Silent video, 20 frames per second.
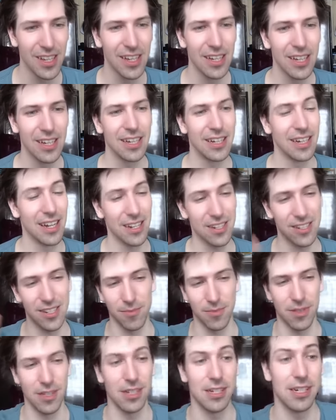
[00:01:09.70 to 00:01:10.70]
Next up,
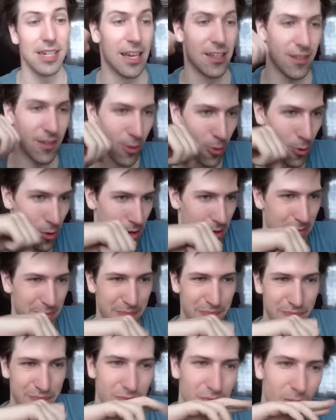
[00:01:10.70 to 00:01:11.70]
the Death Lord.
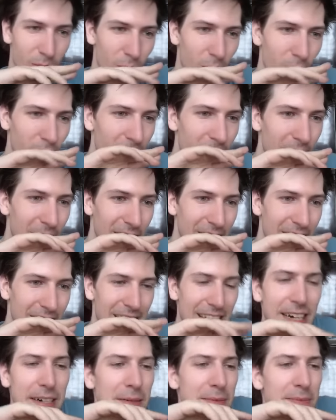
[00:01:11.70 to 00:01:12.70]

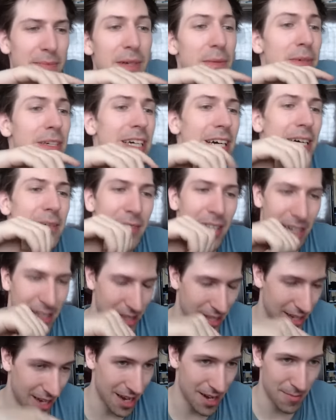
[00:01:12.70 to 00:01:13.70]
Now, maybe I'm not the
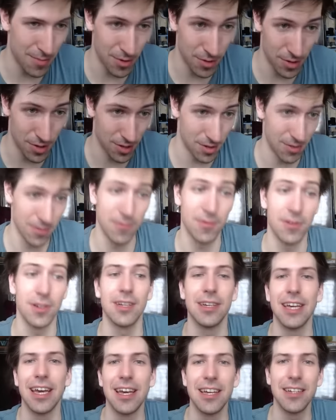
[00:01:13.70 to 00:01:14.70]
kind of person who really
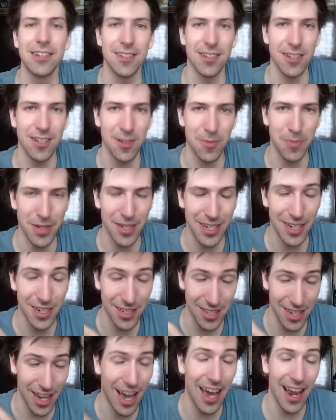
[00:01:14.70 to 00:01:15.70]
hates this because
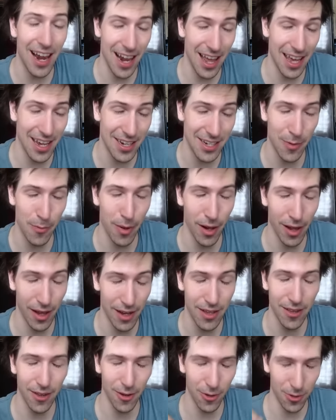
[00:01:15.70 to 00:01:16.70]
I like to play
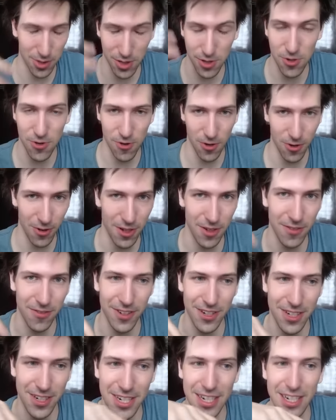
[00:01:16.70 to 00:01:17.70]
those trolley
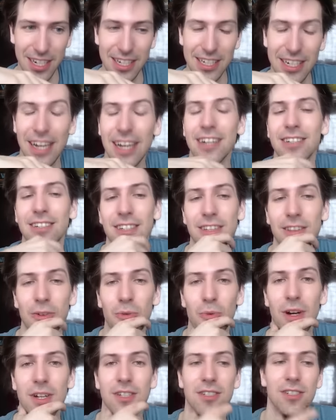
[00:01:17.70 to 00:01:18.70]
fatigue decks and the
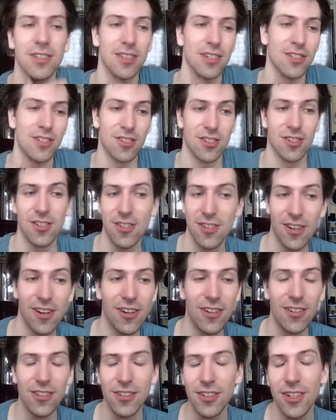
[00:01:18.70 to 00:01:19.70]
ones that just
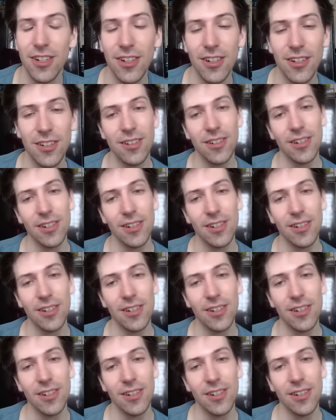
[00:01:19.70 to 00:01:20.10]
stall until